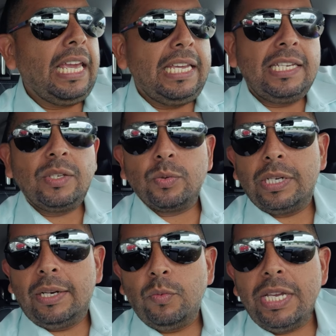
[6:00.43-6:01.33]
is
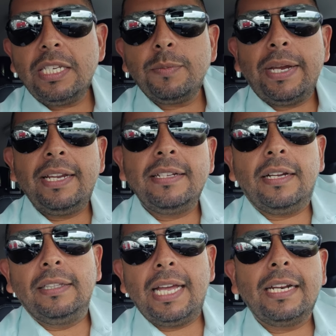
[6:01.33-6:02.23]
when we spend
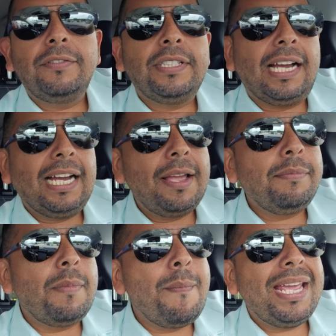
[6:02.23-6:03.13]
a lot of
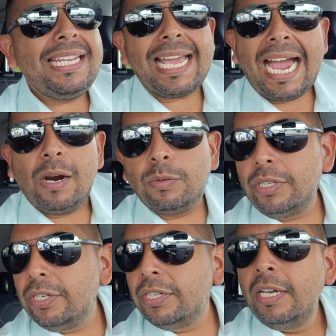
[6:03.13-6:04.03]
time, many
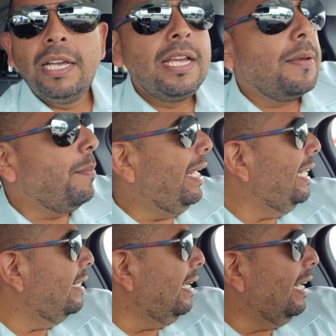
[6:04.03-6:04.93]
hours,
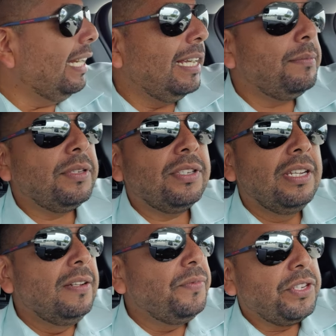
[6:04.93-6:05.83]
many times
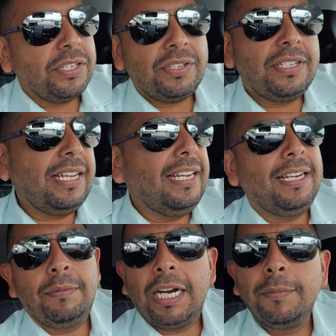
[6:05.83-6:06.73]
just
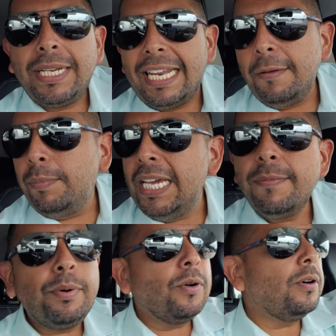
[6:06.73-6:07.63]
updating
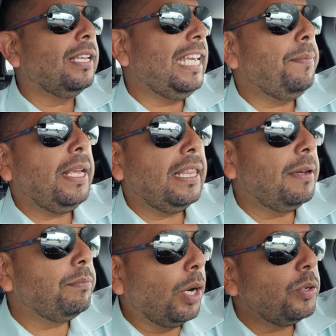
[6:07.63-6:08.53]
people, keeping
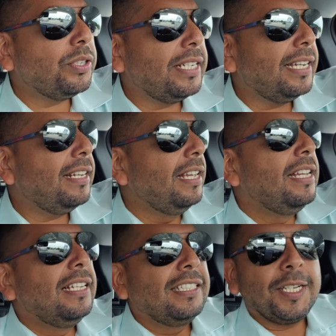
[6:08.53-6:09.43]
them posted.
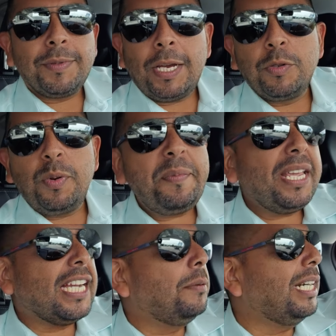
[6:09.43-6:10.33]
Sometimes we
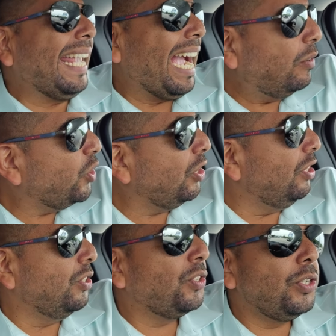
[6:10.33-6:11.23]
become
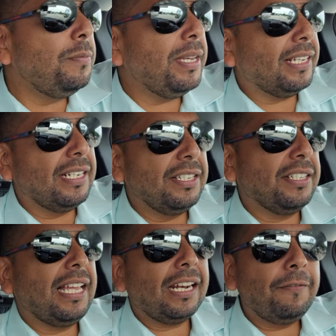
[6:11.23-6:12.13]
counselors too, because
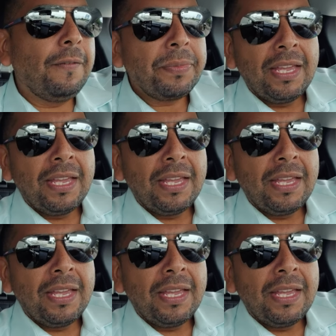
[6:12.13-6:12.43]
a lot of,